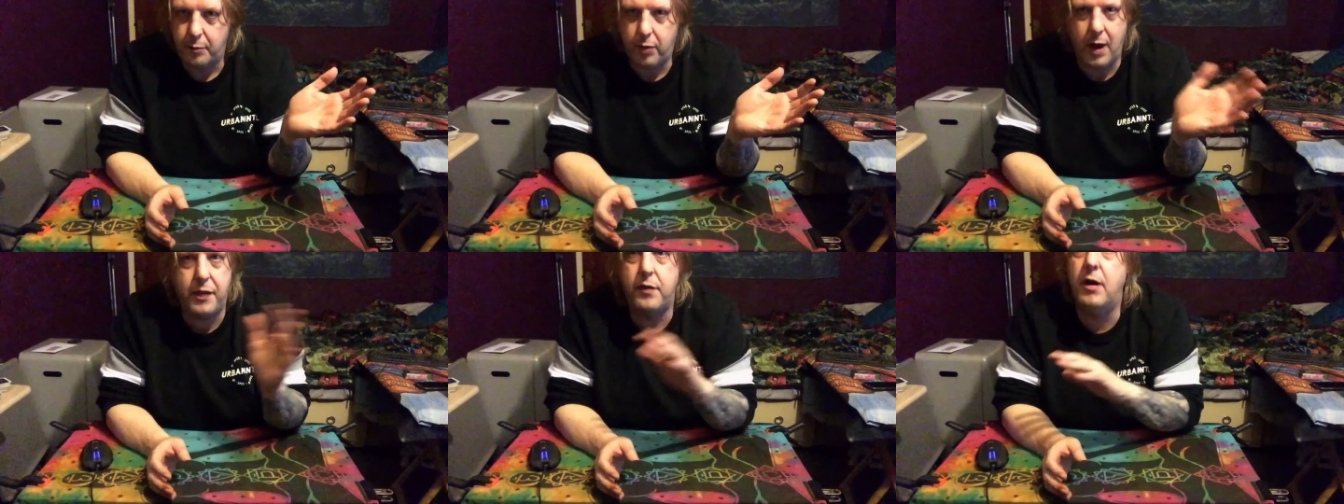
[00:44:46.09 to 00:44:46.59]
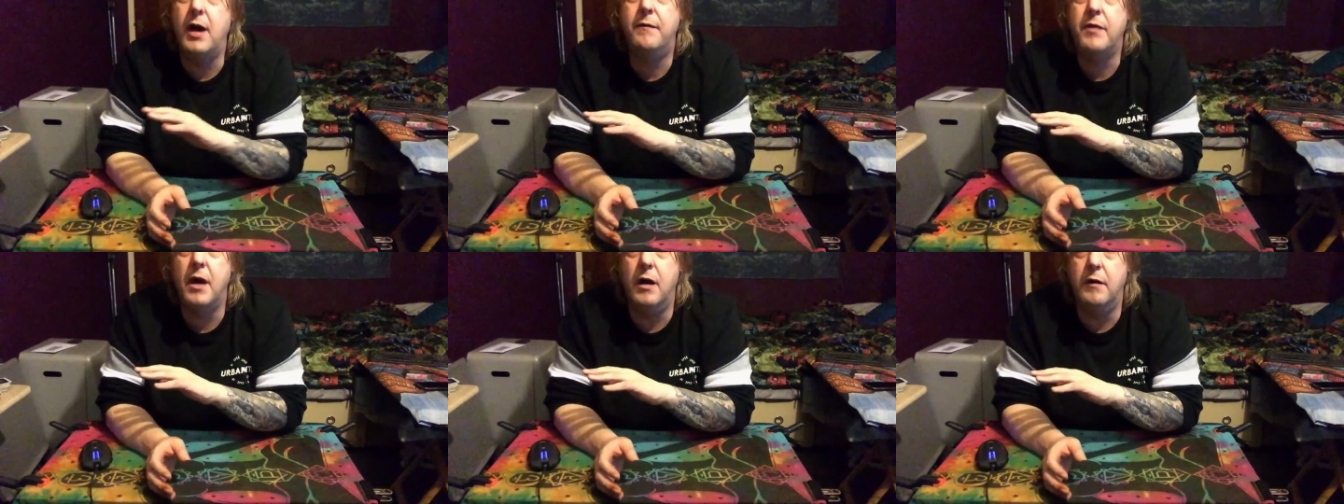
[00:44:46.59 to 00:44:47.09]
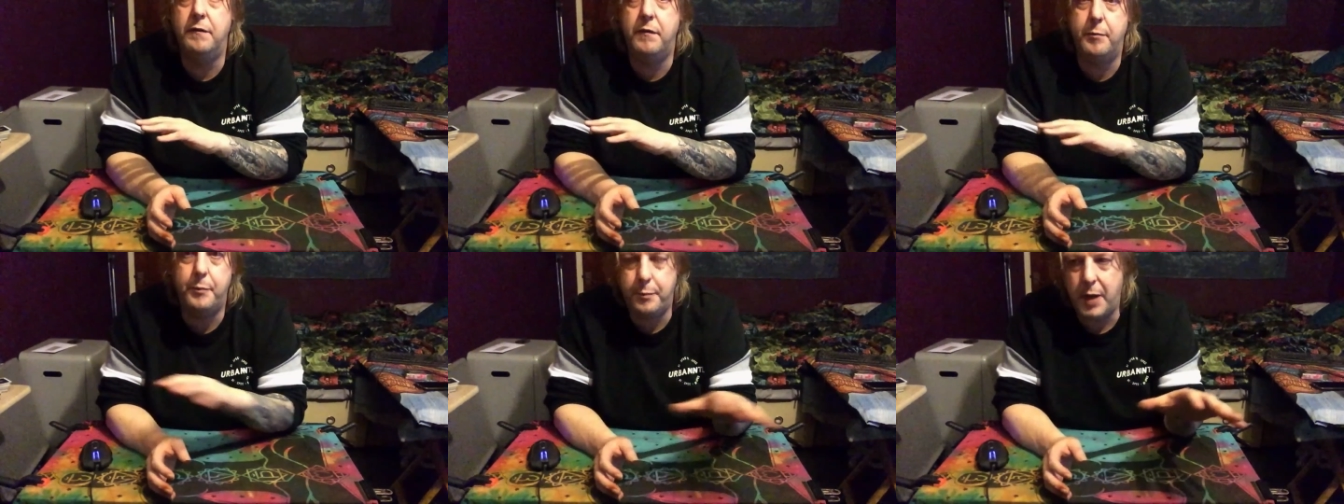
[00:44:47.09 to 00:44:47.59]
plethora of
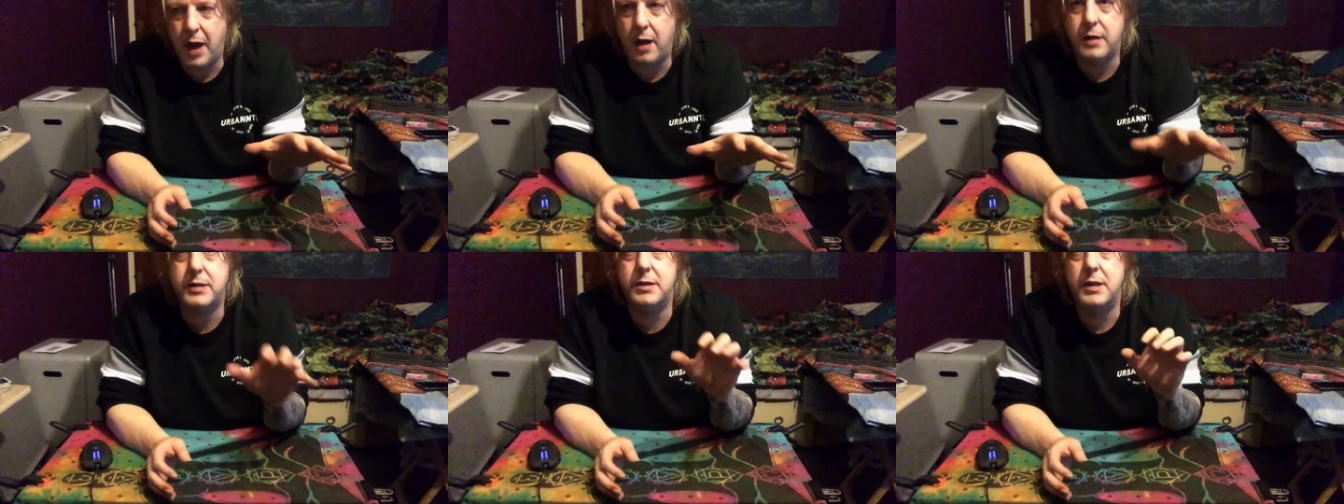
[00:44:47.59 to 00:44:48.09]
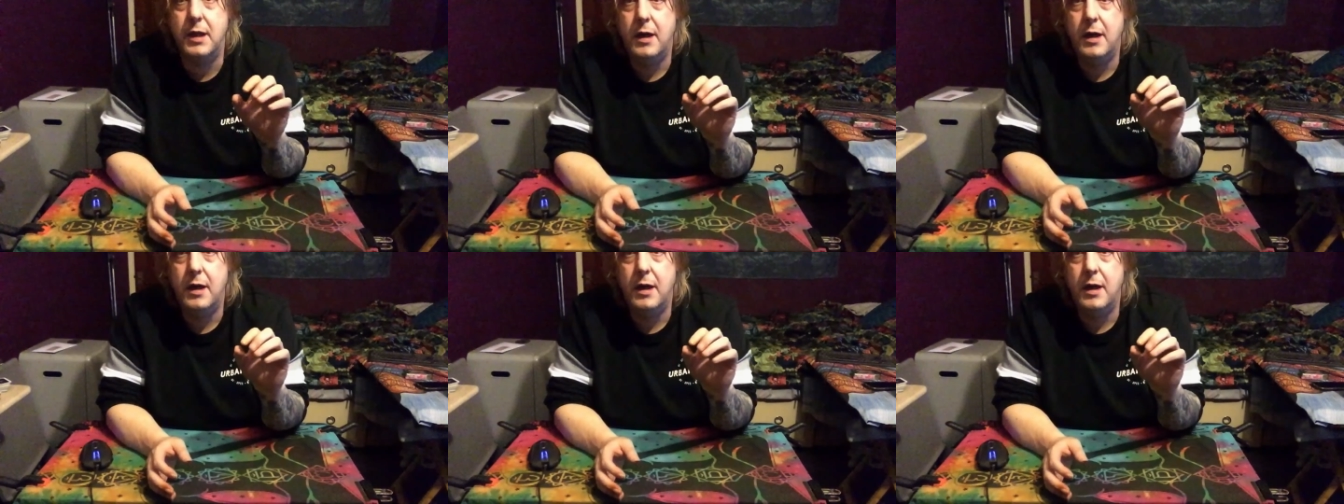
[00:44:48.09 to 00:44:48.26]
past